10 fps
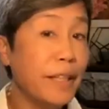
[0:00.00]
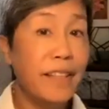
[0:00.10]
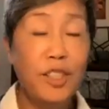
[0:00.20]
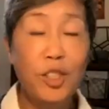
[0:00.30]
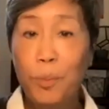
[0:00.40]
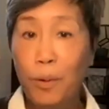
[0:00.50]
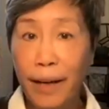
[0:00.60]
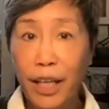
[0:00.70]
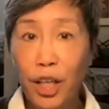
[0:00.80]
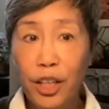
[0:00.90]

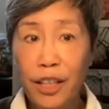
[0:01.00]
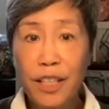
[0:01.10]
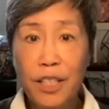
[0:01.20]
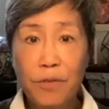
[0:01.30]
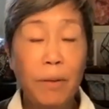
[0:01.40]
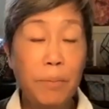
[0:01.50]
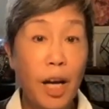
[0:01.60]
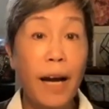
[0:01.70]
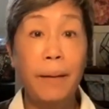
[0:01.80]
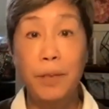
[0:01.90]
inspirations from
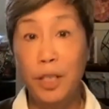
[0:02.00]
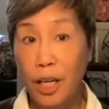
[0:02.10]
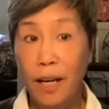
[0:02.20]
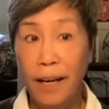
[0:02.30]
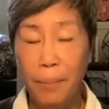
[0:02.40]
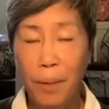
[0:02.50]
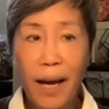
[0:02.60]
time to time.